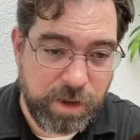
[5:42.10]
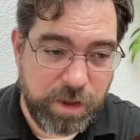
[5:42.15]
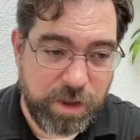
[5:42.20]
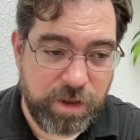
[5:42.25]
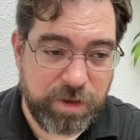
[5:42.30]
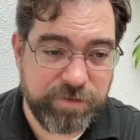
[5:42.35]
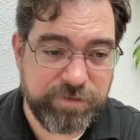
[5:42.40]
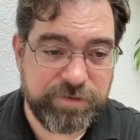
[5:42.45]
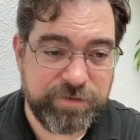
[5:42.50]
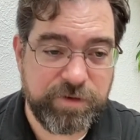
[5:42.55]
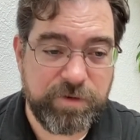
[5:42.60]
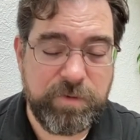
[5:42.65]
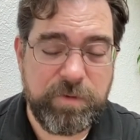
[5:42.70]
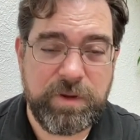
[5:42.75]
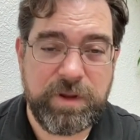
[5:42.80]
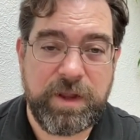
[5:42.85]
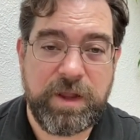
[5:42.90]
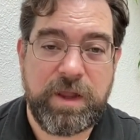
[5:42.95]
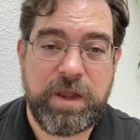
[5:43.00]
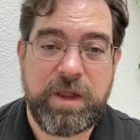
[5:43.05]
Also,
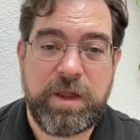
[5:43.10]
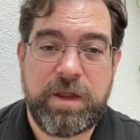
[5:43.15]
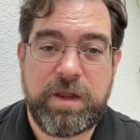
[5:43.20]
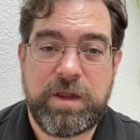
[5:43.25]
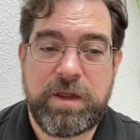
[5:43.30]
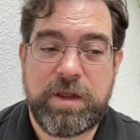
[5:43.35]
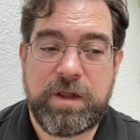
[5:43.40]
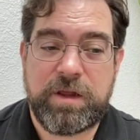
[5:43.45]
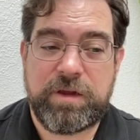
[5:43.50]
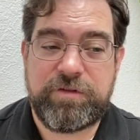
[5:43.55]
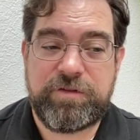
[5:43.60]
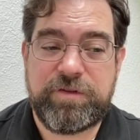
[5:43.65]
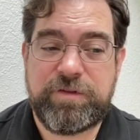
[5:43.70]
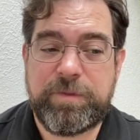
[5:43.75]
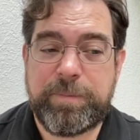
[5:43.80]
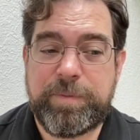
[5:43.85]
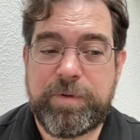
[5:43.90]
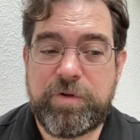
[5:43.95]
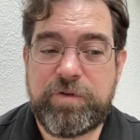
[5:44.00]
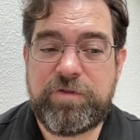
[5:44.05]
just
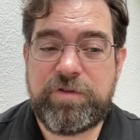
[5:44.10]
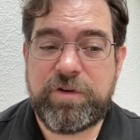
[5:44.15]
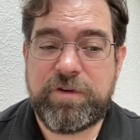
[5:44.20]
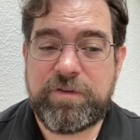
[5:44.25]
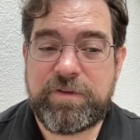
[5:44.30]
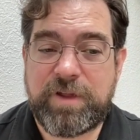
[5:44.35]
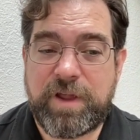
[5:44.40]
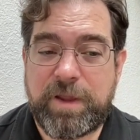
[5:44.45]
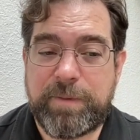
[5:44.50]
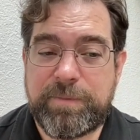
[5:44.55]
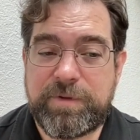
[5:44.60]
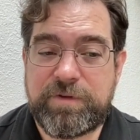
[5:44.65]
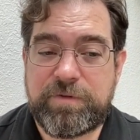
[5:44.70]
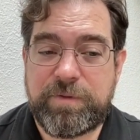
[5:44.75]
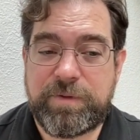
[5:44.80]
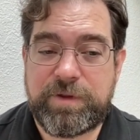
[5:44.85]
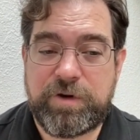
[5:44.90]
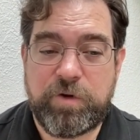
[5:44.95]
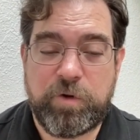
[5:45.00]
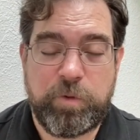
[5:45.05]
approach your assignments
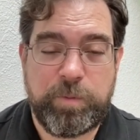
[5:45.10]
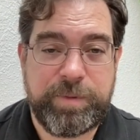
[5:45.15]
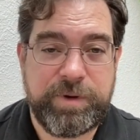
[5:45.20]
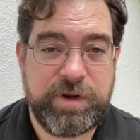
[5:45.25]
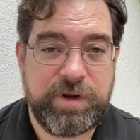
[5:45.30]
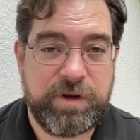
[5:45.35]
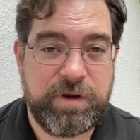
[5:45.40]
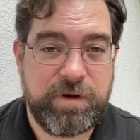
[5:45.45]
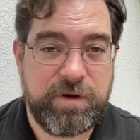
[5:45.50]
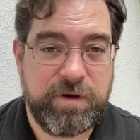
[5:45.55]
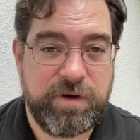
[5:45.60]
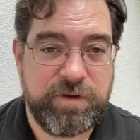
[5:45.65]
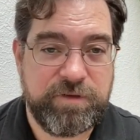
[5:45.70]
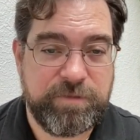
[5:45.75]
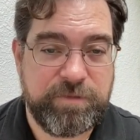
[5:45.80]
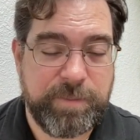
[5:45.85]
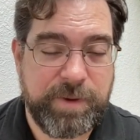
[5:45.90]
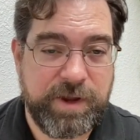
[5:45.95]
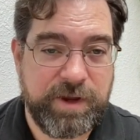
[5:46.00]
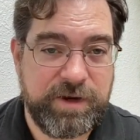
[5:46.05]
with an open and
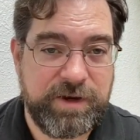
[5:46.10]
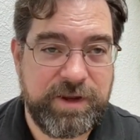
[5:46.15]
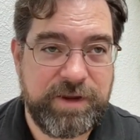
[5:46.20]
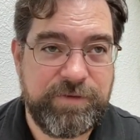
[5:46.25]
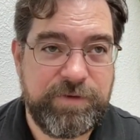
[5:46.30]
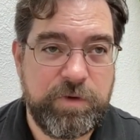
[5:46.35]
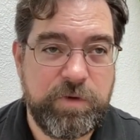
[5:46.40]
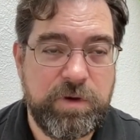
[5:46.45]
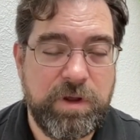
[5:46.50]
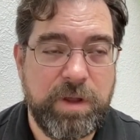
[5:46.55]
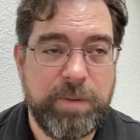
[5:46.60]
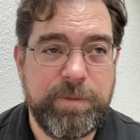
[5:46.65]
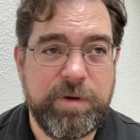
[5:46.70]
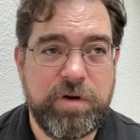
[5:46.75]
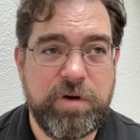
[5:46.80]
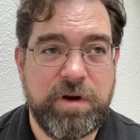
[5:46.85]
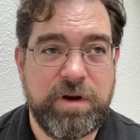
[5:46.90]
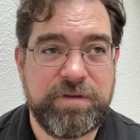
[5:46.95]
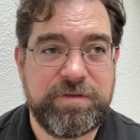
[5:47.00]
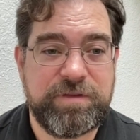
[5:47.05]
curious mind. If you come
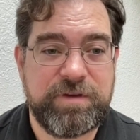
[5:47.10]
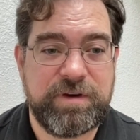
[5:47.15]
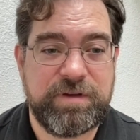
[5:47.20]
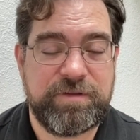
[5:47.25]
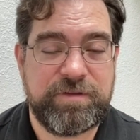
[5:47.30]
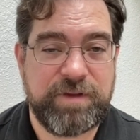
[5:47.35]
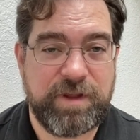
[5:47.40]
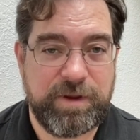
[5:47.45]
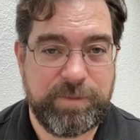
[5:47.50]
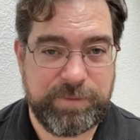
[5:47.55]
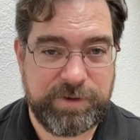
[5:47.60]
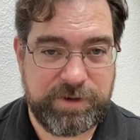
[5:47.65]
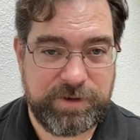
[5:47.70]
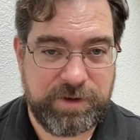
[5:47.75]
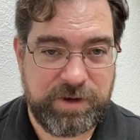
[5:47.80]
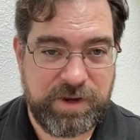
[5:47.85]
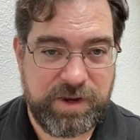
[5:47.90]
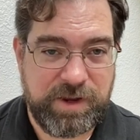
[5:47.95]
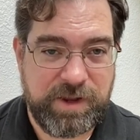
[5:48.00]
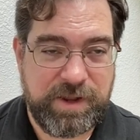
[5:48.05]
across an assignment
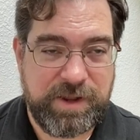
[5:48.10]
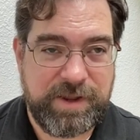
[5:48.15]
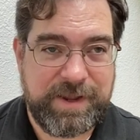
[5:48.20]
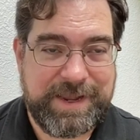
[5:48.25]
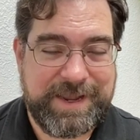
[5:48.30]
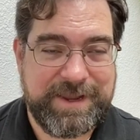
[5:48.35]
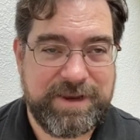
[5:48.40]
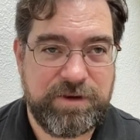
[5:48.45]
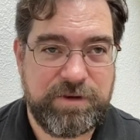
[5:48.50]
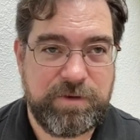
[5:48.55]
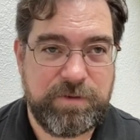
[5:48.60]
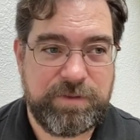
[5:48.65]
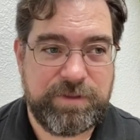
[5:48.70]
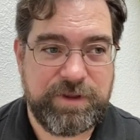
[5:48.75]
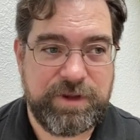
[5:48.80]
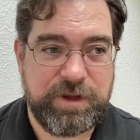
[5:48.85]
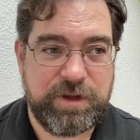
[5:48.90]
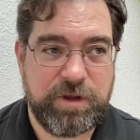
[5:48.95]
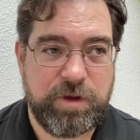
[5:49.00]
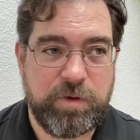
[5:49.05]
and you
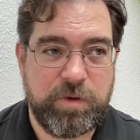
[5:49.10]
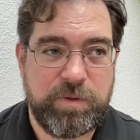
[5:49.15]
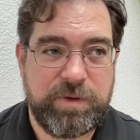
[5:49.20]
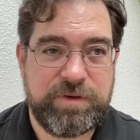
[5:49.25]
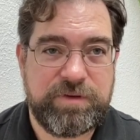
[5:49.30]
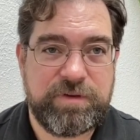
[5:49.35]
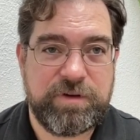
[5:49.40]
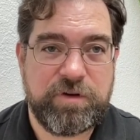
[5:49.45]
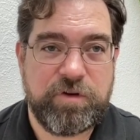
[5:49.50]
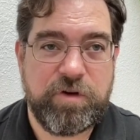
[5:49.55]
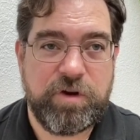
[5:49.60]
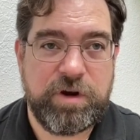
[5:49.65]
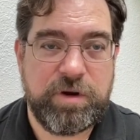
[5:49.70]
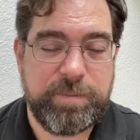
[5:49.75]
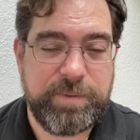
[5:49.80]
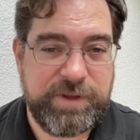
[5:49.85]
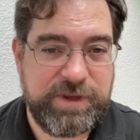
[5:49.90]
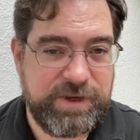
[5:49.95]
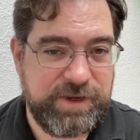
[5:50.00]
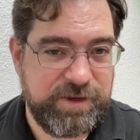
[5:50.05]
think, oh, it's
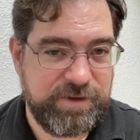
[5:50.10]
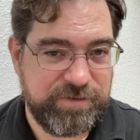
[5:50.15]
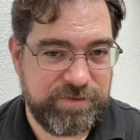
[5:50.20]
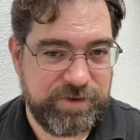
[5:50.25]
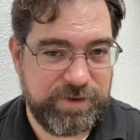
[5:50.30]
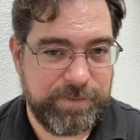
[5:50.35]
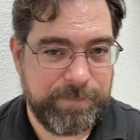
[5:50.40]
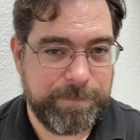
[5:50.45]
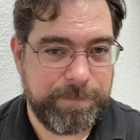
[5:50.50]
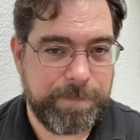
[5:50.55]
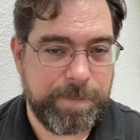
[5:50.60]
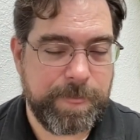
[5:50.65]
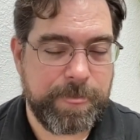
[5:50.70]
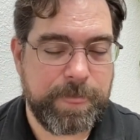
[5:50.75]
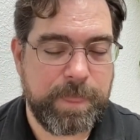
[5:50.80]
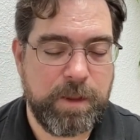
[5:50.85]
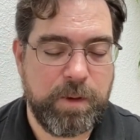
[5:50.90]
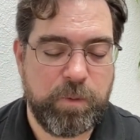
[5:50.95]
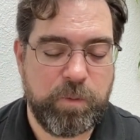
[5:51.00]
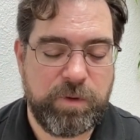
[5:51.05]
incredibly easy,
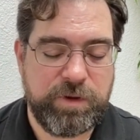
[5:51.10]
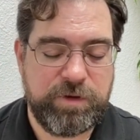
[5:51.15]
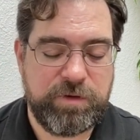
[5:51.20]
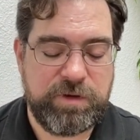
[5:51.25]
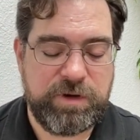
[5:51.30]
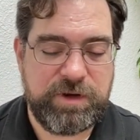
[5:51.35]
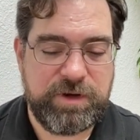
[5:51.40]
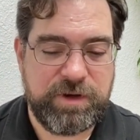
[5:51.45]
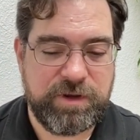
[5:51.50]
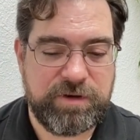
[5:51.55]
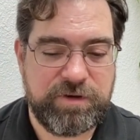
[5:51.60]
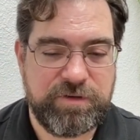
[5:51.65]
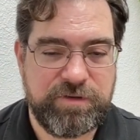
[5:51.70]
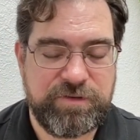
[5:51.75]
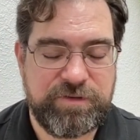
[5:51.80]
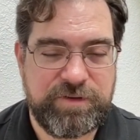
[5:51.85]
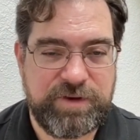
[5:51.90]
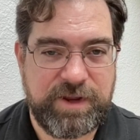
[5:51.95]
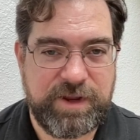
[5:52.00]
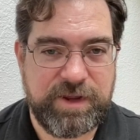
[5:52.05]
what you need to
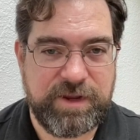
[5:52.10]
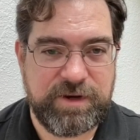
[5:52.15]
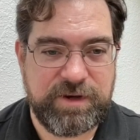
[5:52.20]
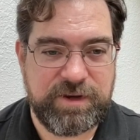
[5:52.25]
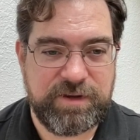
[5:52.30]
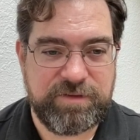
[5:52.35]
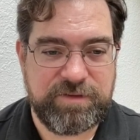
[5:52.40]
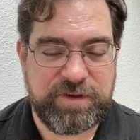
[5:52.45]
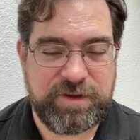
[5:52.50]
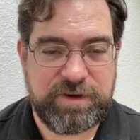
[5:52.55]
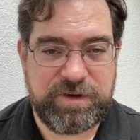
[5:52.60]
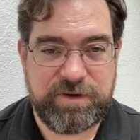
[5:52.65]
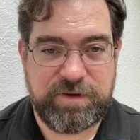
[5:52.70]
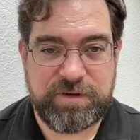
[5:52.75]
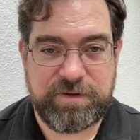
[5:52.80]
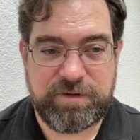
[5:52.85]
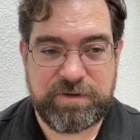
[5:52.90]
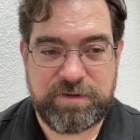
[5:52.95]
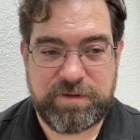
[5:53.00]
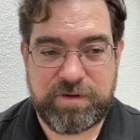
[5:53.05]
understand is that
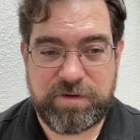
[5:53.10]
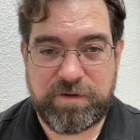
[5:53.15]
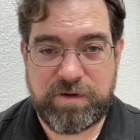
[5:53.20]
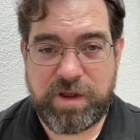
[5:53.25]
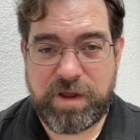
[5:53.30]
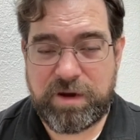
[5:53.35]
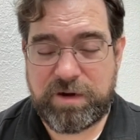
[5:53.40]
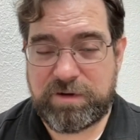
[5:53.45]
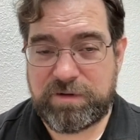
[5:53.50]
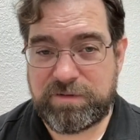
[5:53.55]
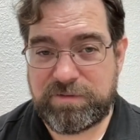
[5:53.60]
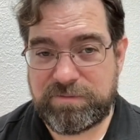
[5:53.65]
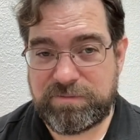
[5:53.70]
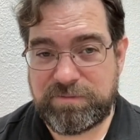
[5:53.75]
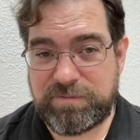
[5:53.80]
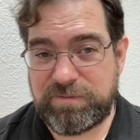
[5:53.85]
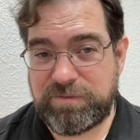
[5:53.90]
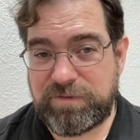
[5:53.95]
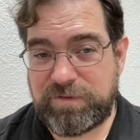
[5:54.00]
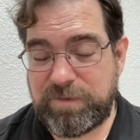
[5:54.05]
they're not
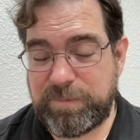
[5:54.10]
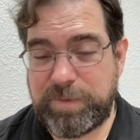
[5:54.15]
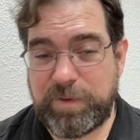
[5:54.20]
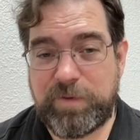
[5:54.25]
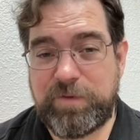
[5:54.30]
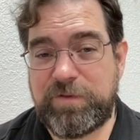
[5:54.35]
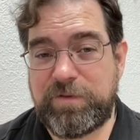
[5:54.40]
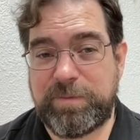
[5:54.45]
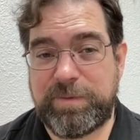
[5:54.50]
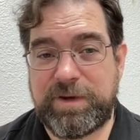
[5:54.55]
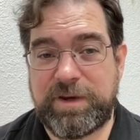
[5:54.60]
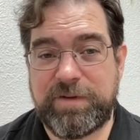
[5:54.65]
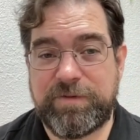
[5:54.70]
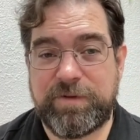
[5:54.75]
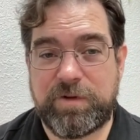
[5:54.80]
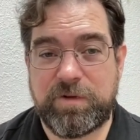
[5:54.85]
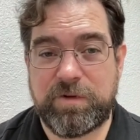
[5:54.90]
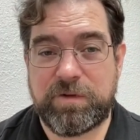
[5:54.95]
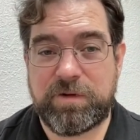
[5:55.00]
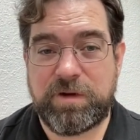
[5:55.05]
supposed to be
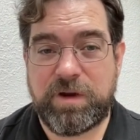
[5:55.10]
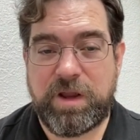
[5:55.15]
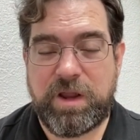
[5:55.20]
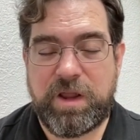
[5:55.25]
difficult.